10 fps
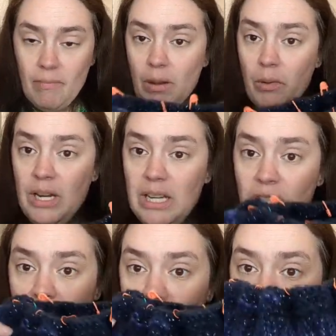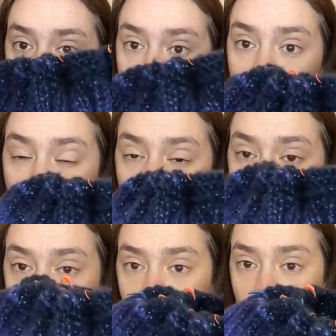quite enjoying
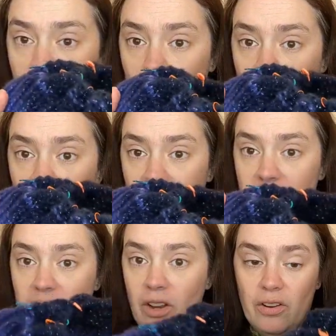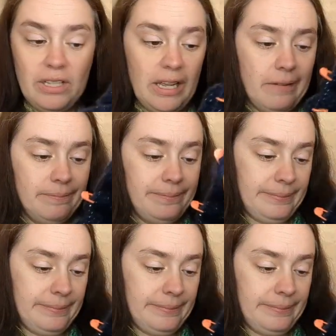working with this yarn again.